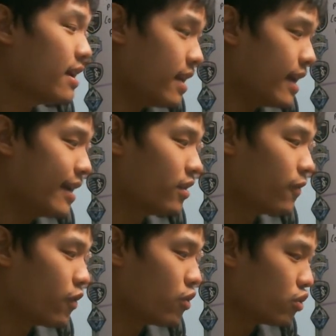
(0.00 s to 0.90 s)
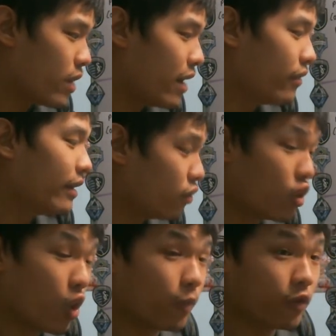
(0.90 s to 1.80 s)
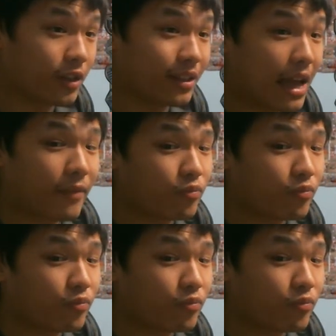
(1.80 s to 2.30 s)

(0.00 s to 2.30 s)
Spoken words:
in the first round, and hopefully that,